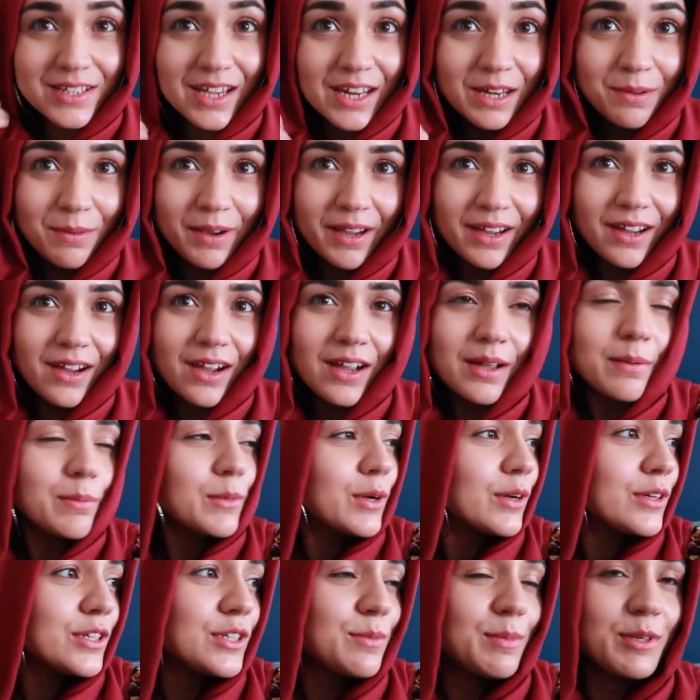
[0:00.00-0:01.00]
Anyway, I'm
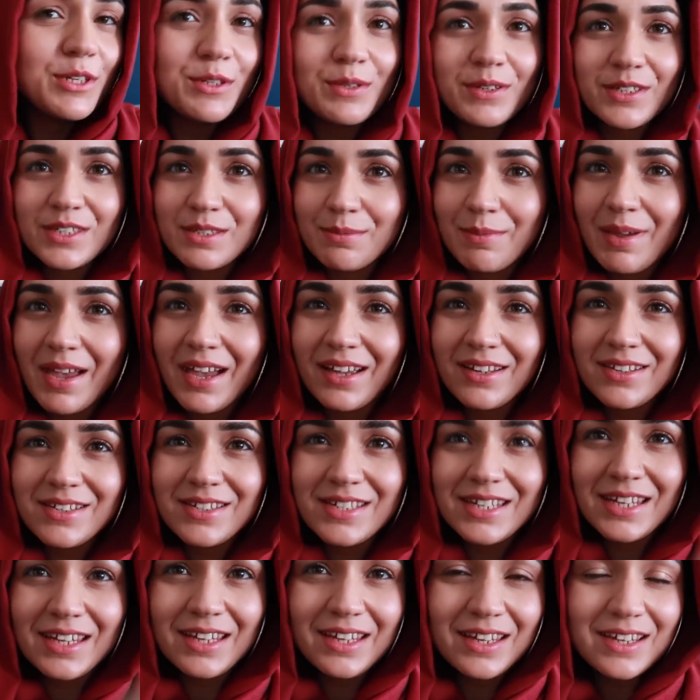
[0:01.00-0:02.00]
going to be doing some
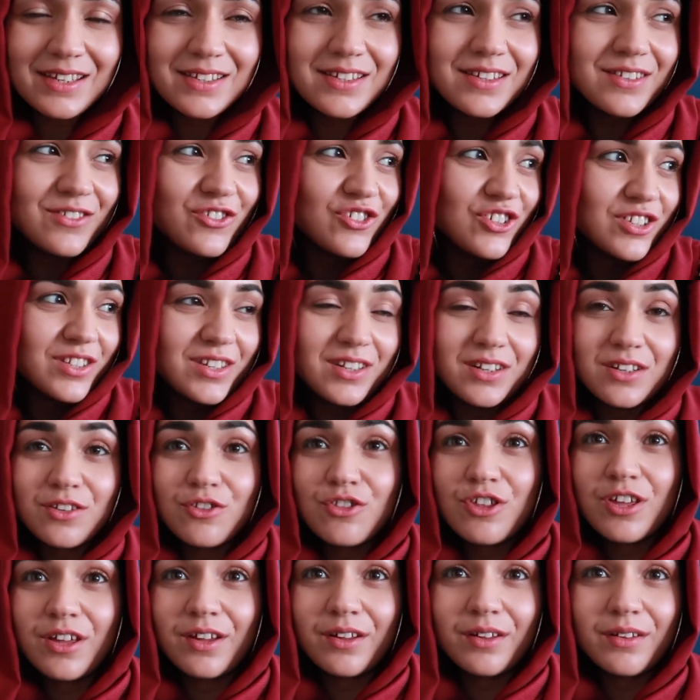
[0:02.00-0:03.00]
editing. Issa's just going
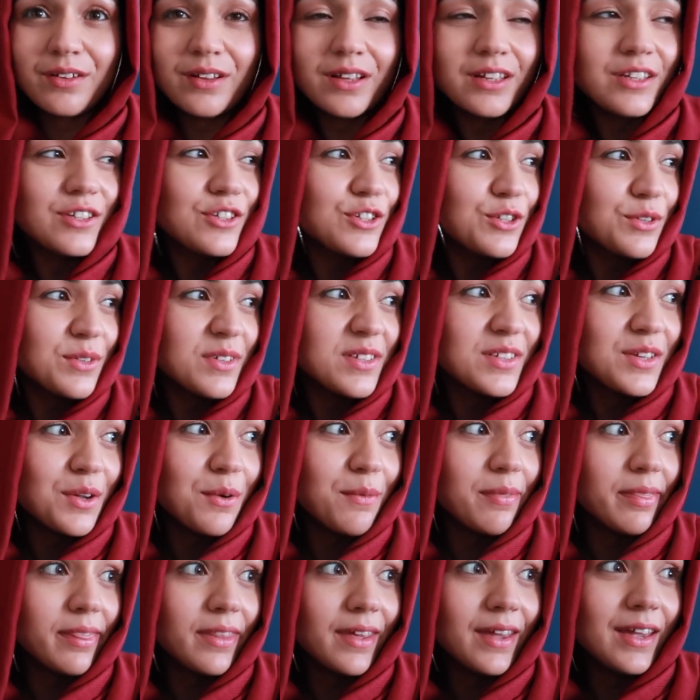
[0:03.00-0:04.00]
to chill and do his
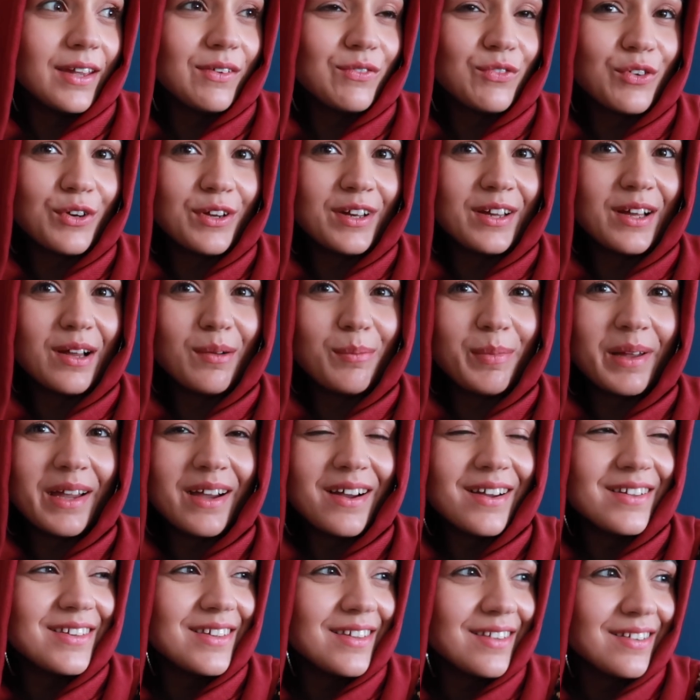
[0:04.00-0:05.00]
own thing for a little bit,
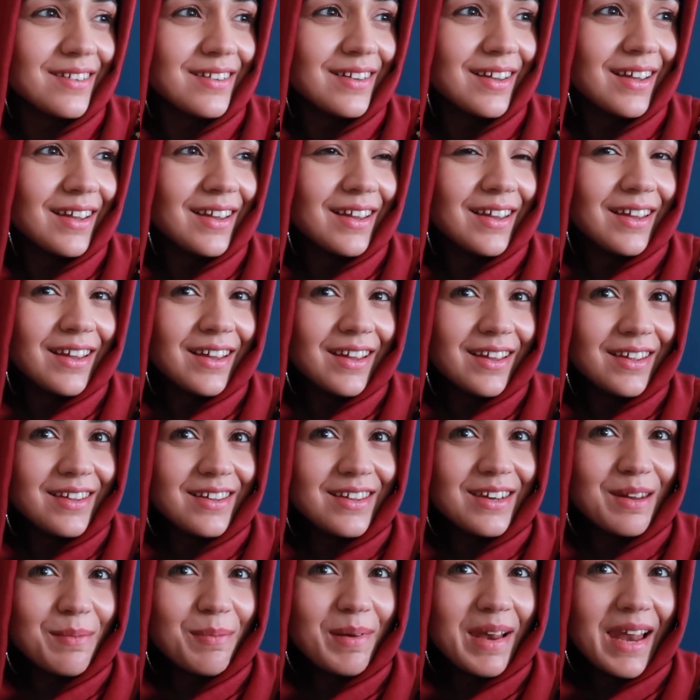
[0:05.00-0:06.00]
aren't you?
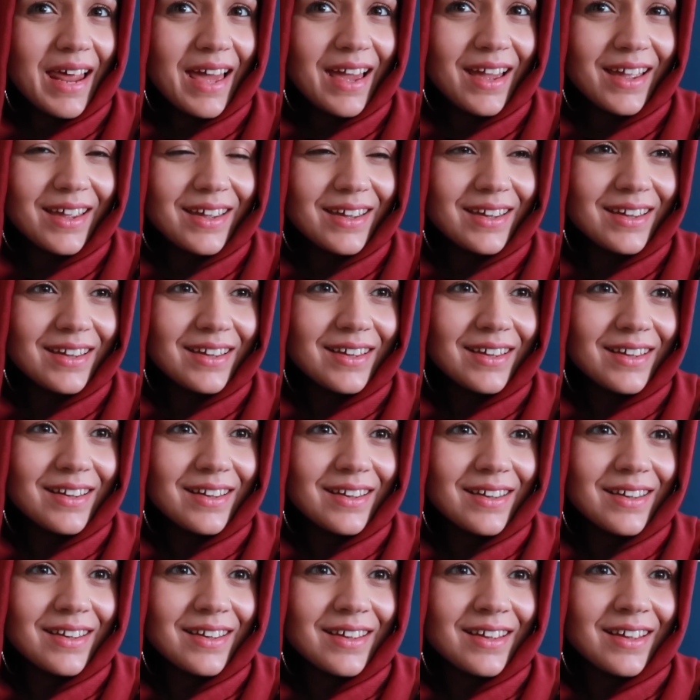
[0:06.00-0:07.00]
You're going to play?
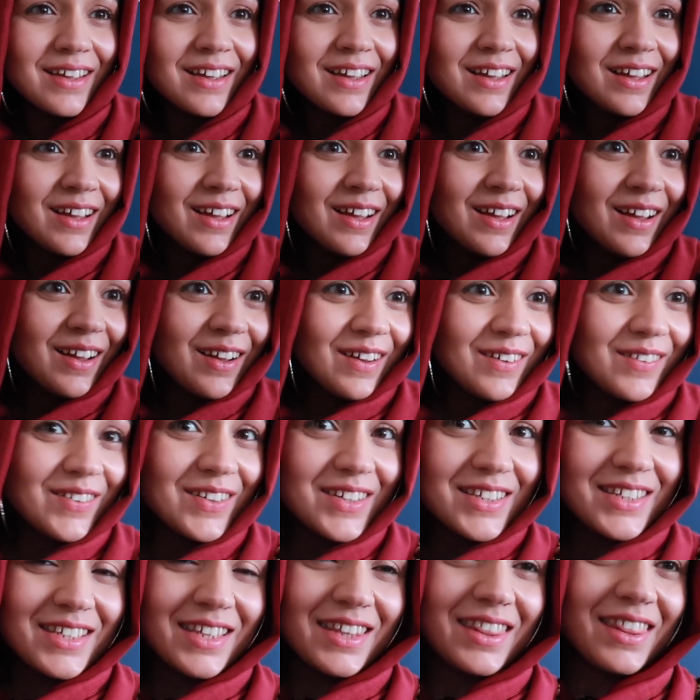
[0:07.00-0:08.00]
Go.
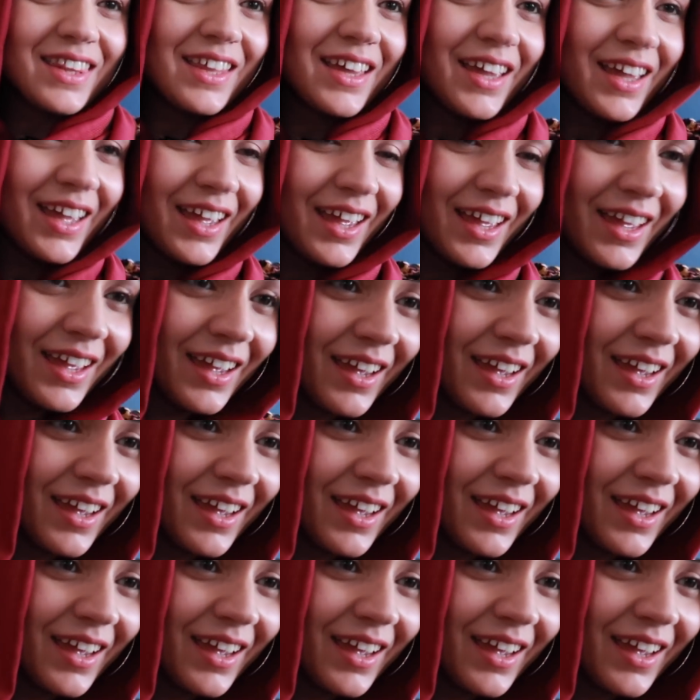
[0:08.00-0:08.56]
What's in there?